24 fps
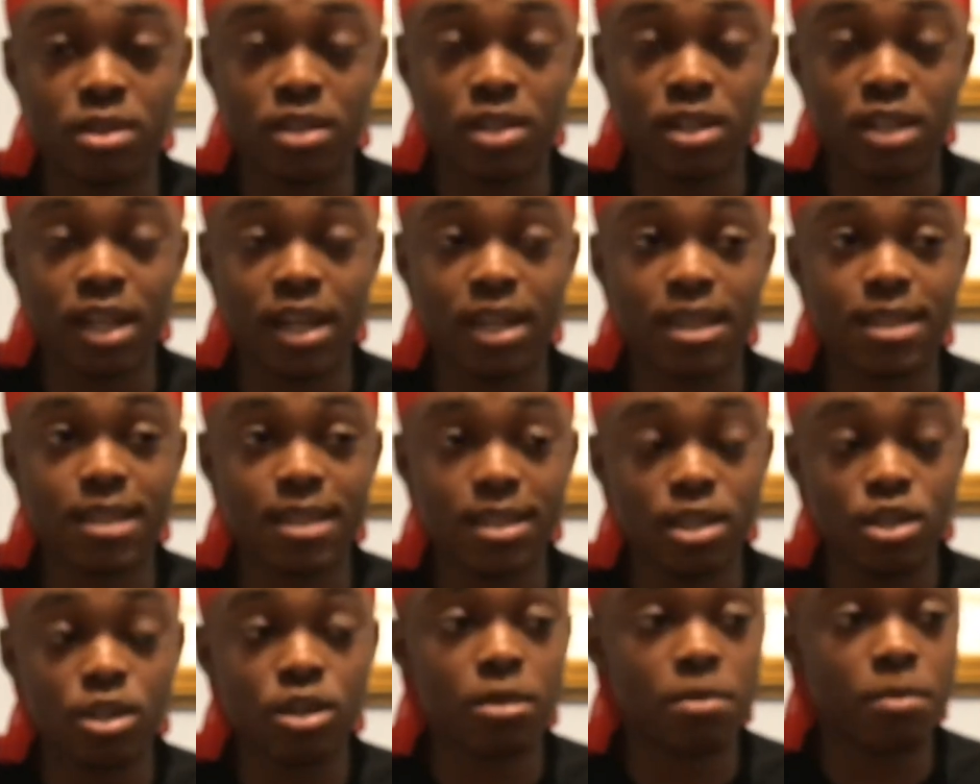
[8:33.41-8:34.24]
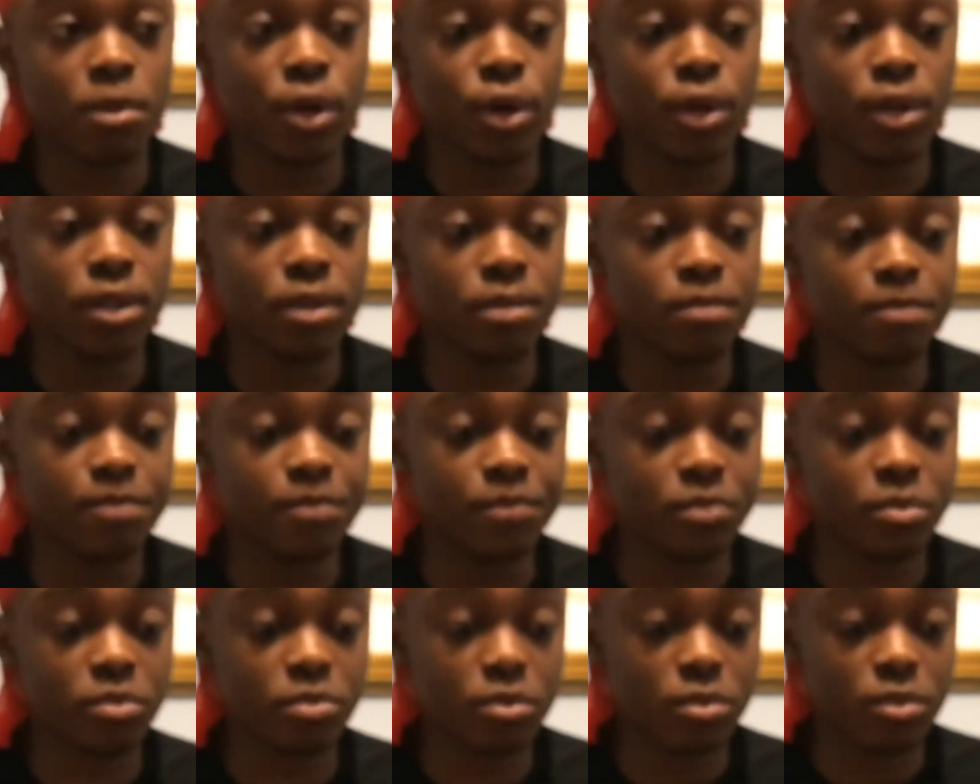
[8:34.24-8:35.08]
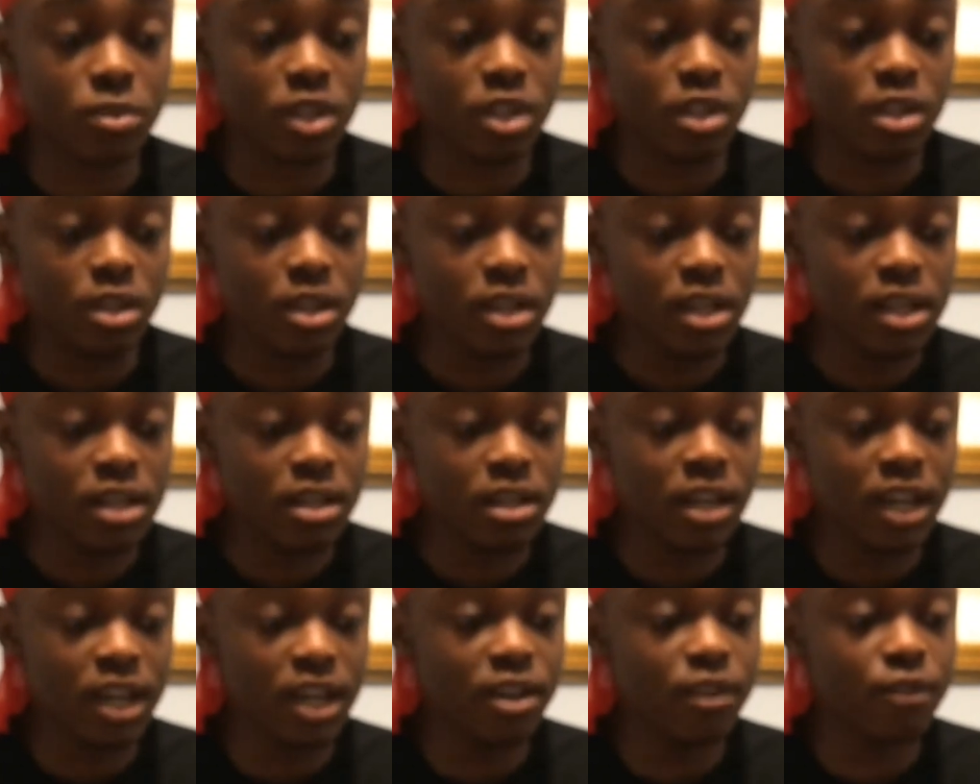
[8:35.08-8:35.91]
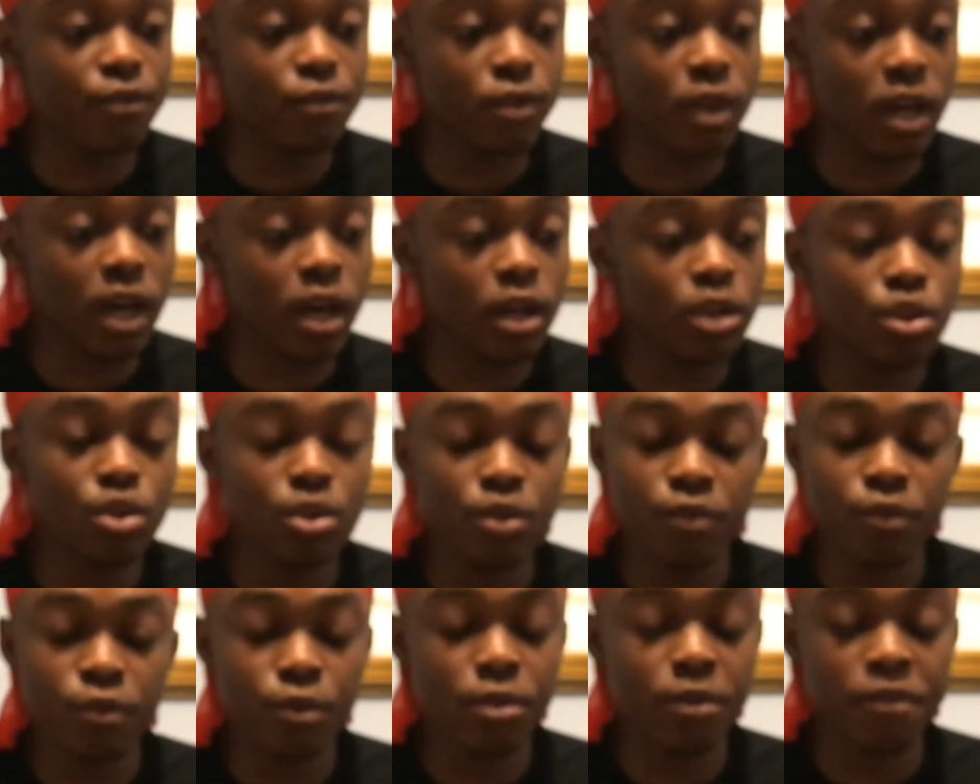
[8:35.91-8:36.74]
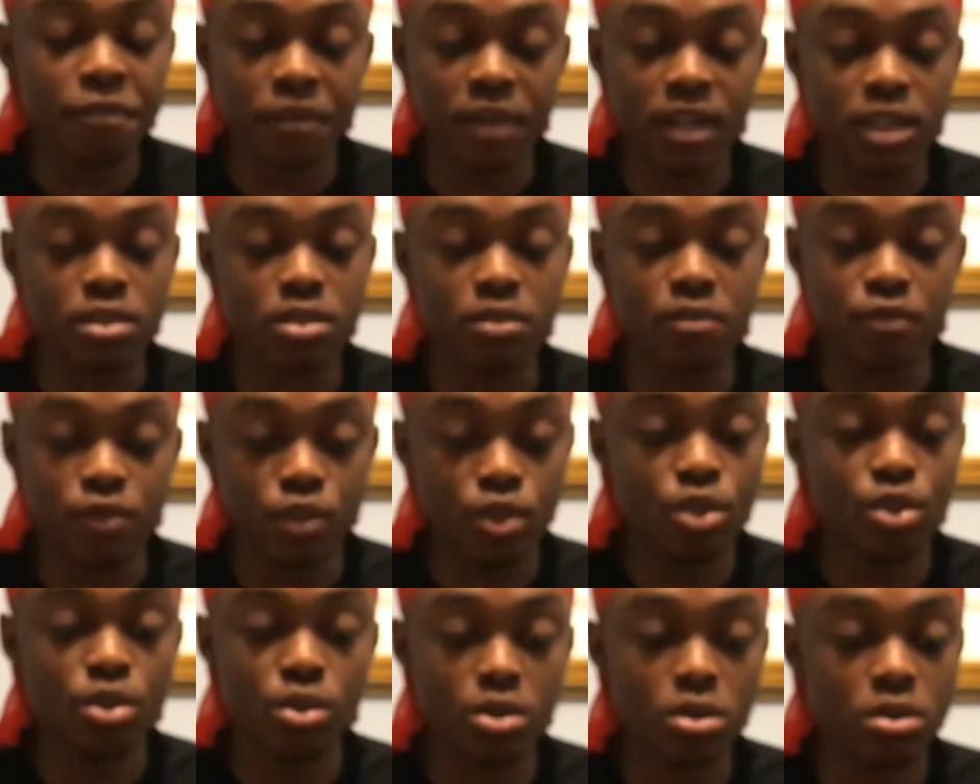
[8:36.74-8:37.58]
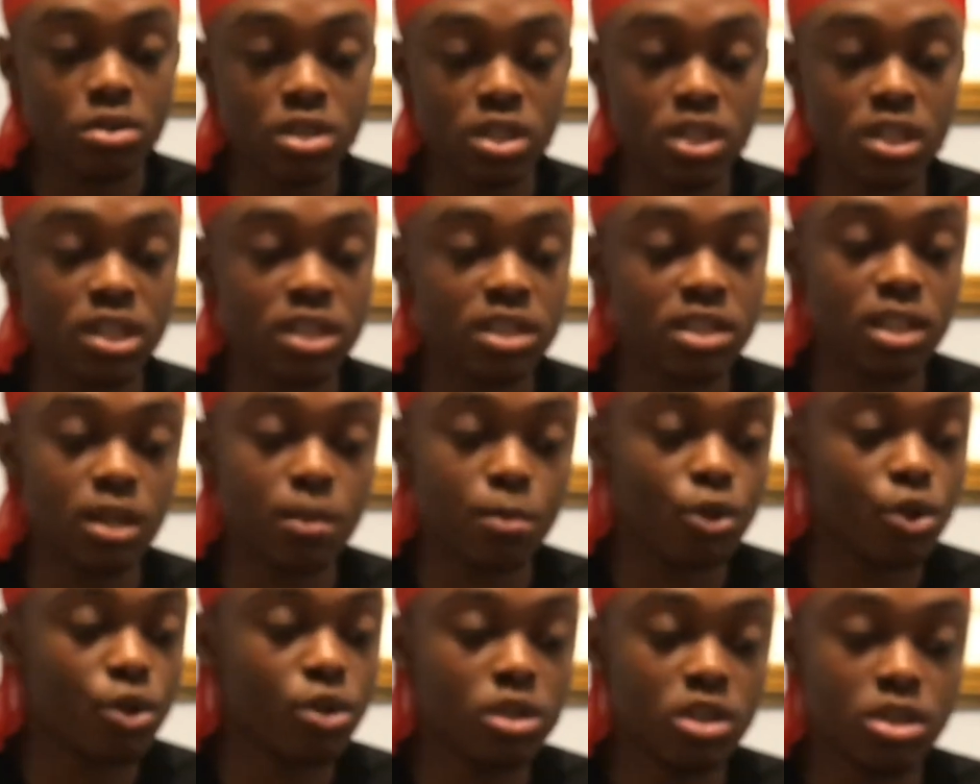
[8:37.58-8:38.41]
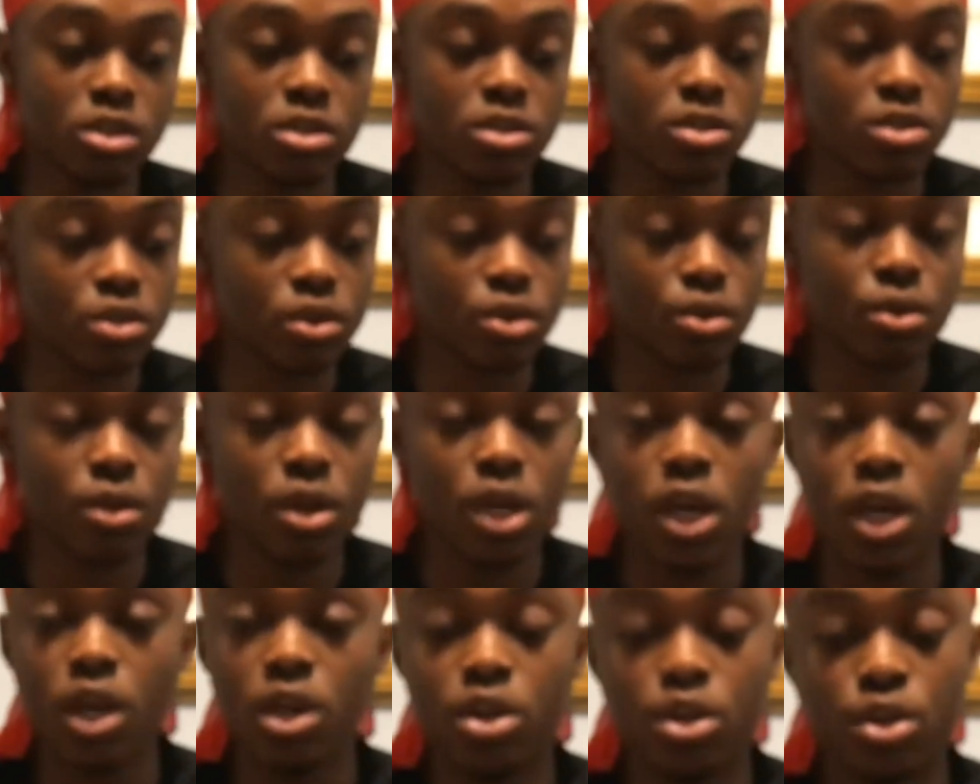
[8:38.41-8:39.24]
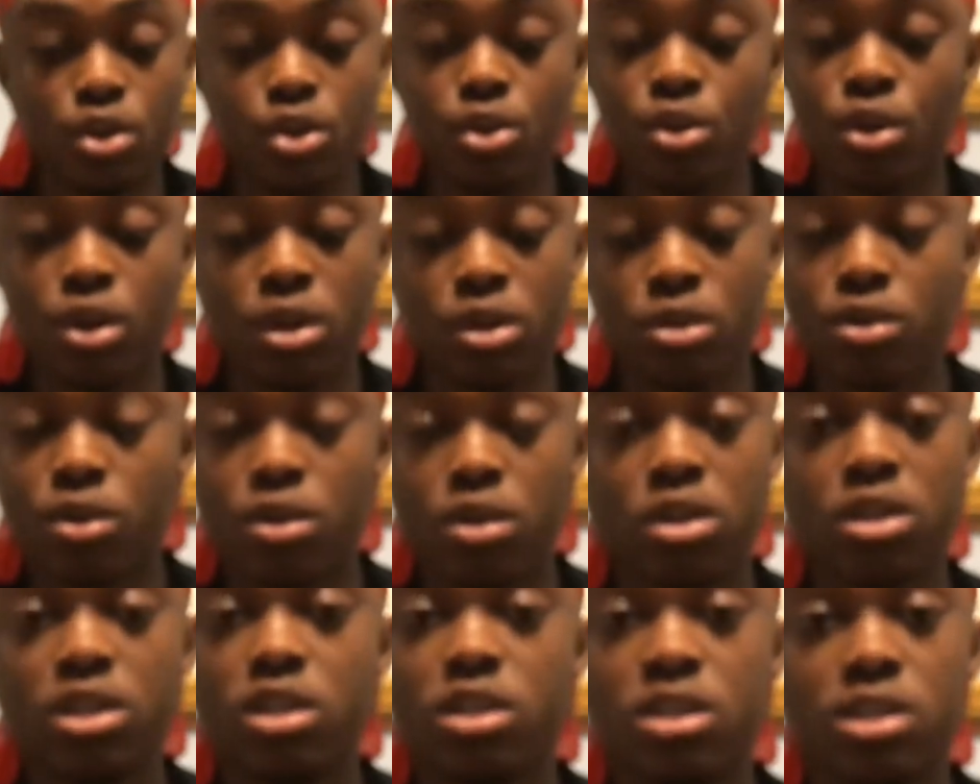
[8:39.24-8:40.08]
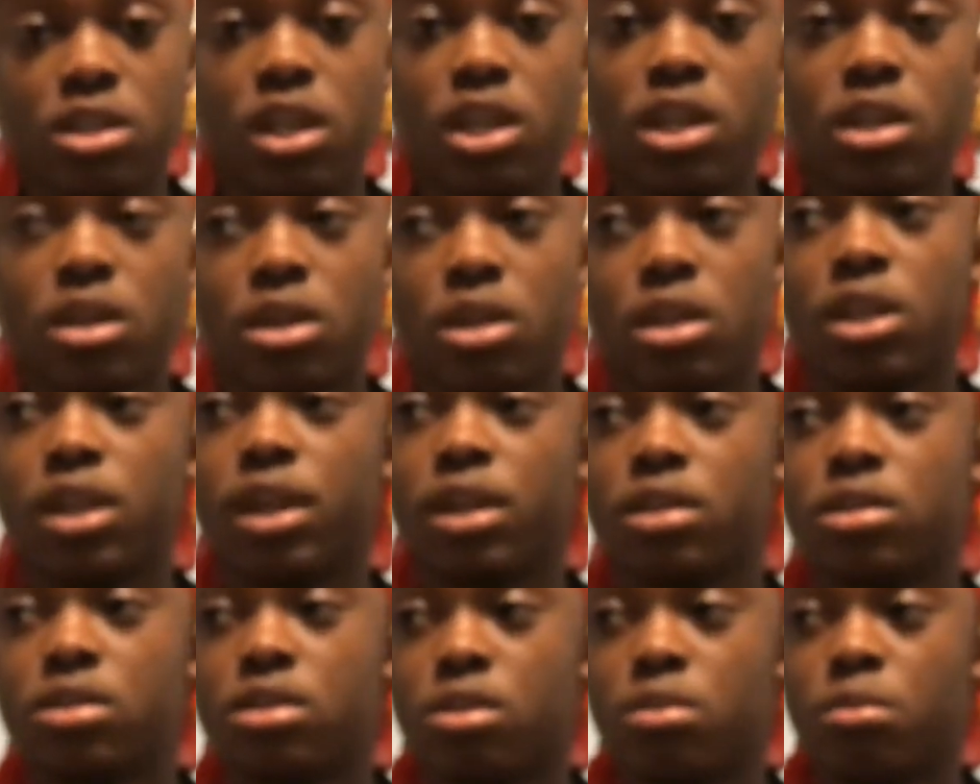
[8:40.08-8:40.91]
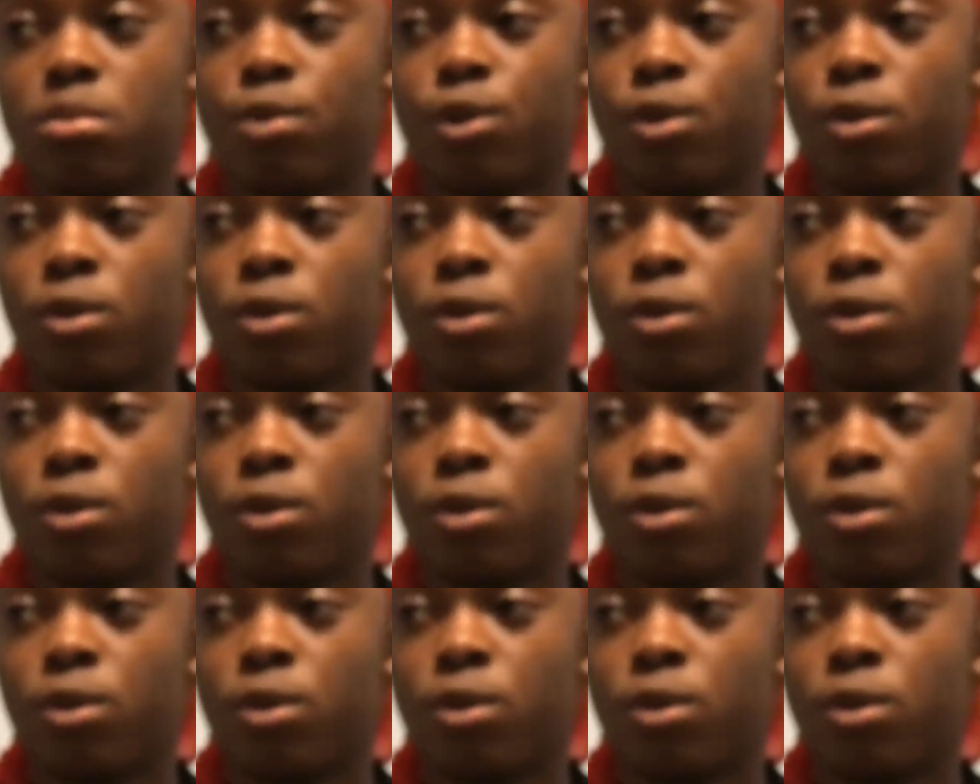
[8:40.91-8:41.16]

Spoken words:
Like, think about it. Like, if I know for a fact, if you don't go to the same college or so, you lot are not gonna stay connected, bro.